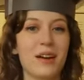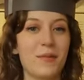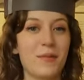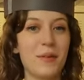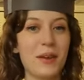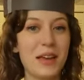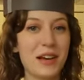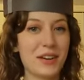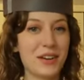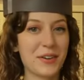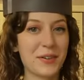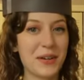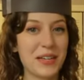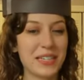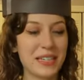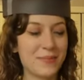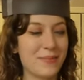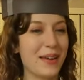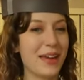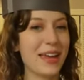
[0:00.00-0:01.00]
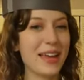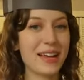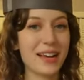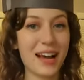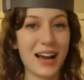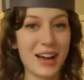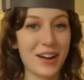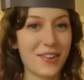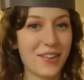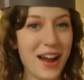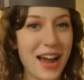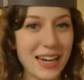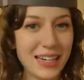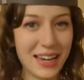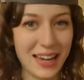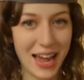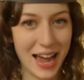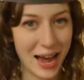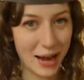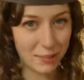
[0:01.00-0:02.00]
We are going to make a grad
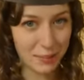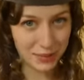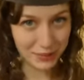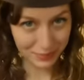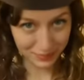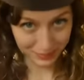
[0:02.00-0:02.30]
cap.